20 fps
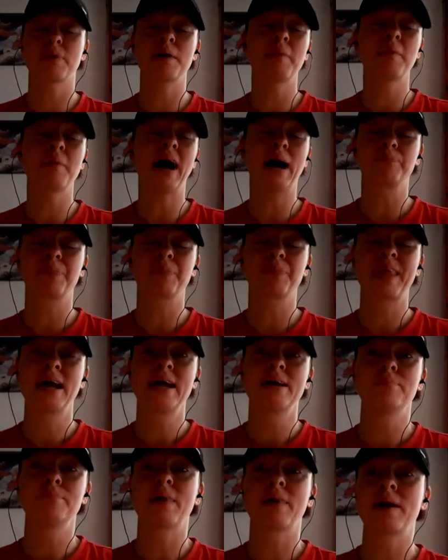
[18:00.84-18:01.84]
mom.
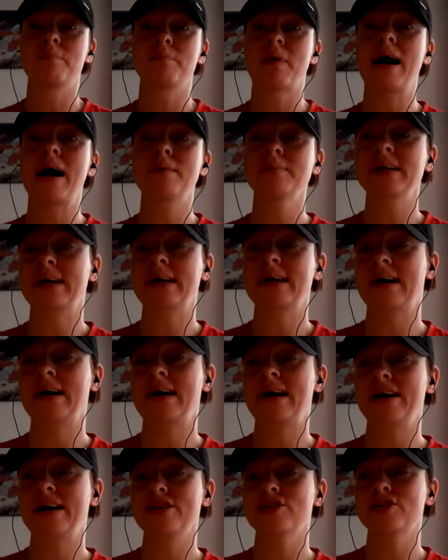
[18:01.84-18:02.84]
My mom,
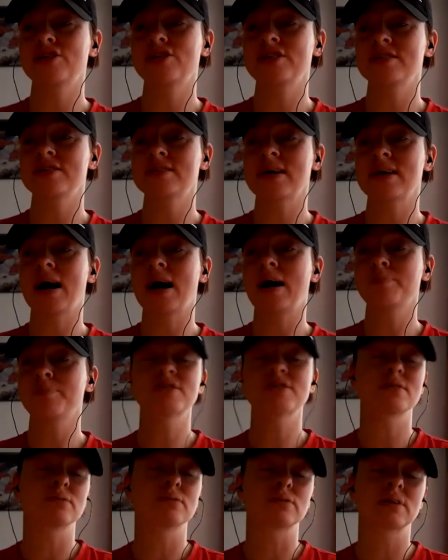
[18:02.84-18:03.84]
she was
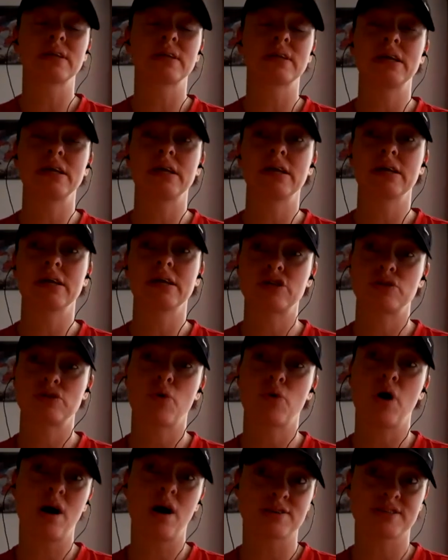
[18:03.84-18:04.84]
absolutely
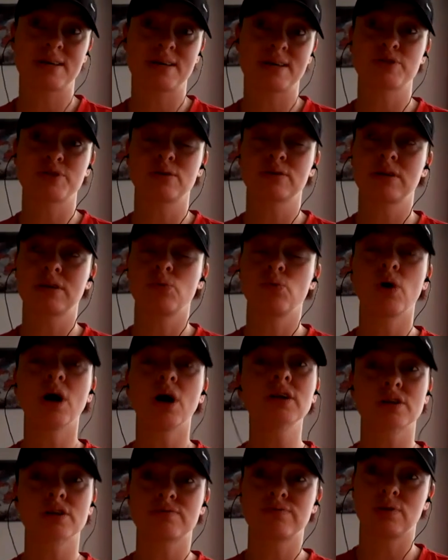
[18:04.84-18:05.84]

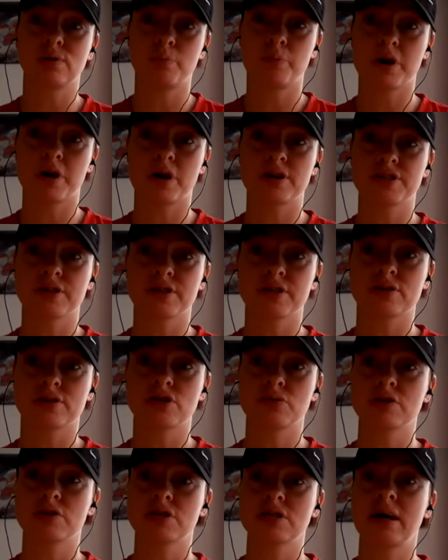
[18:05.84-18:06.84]
wonderful person.
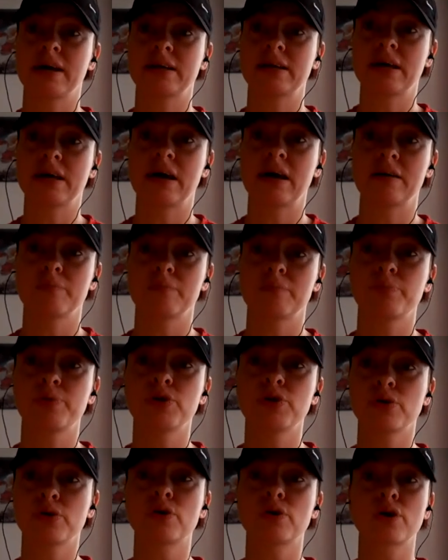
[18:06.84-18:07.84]
She was like the
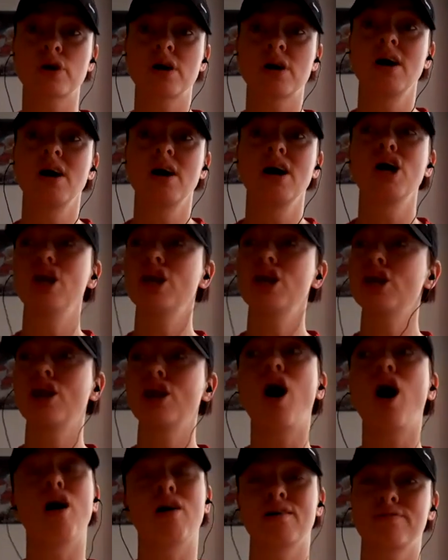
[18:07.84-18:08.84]
pure
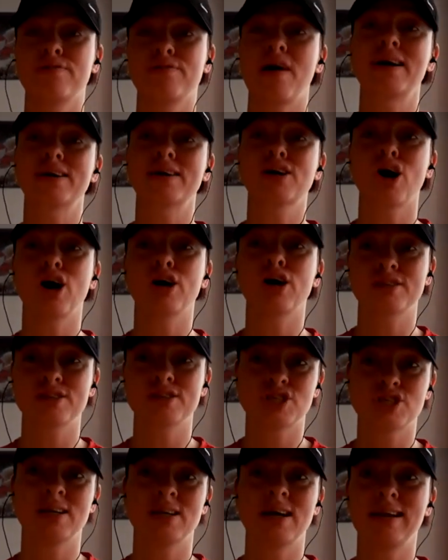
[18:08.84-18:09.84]
love,
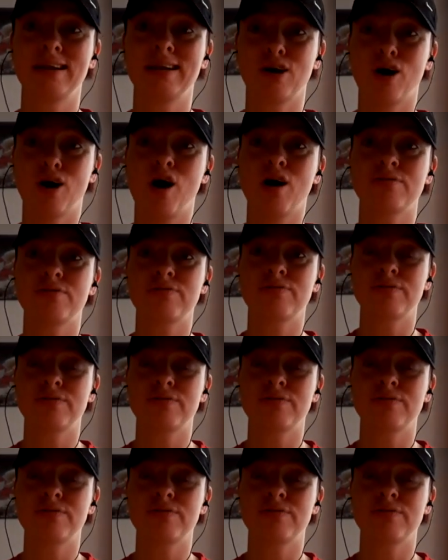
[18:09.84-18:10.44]
unconditional love,